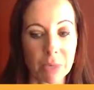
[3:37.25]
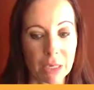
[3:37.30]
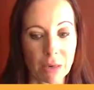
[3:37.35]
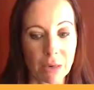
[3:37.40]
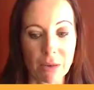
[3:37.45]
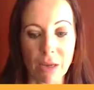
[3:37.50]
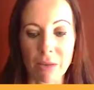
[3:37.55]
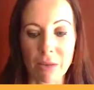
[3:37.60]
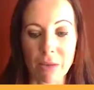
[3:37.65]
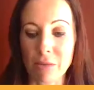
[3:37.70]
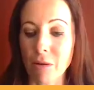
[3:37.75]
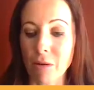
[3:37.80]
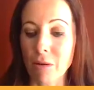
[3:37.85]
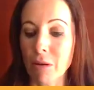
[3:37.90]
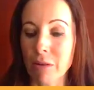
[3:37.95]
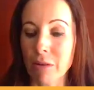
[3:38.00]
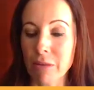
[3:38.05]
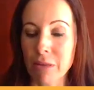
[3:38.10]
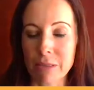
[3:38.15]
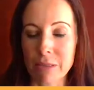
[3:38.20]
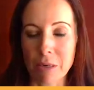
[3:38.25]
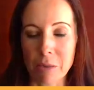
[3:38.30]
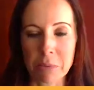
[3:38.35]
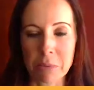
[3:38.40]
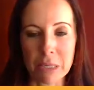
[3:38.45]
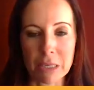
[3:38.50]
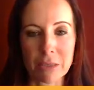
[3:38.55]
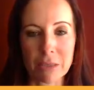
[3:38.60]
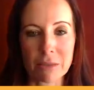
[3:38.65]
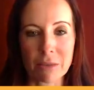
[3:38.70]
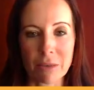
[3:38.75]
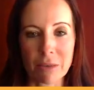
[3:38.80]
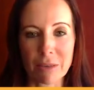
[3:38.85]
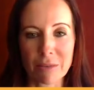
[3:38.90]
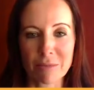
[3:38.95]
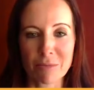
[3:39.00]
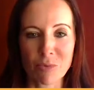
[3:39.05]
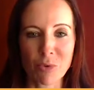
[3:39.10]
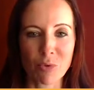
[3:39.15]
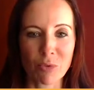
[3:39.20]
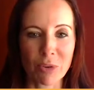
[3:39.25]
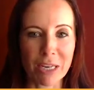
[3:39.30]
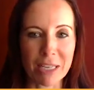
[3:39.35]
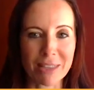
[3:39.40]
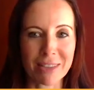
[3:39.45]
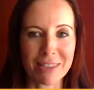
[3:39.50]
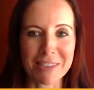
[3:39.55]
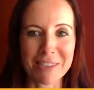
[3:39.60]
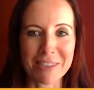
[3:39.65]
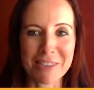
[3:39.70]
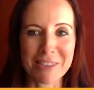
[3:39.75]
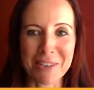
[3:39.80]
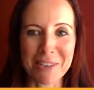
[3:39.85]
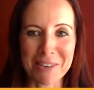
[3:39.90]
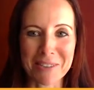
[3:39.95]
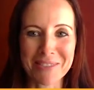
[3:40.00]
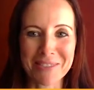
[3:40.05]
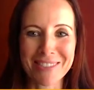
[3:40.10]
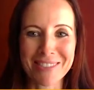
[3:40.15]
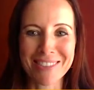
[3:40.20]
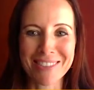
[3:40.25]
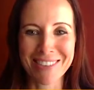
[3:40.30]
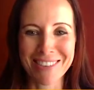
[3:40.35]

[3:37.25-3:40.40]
But all the topics are great this year.